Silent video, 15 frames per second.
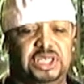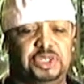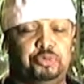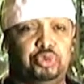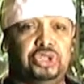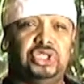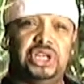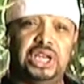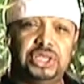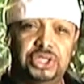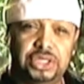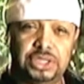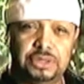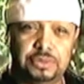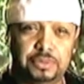his
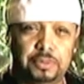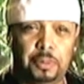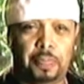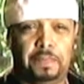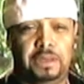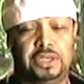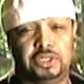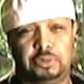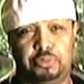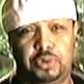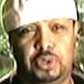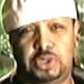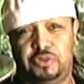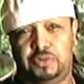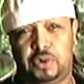projection, his
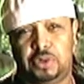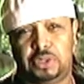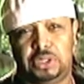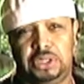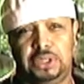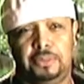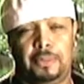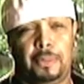approach vocally.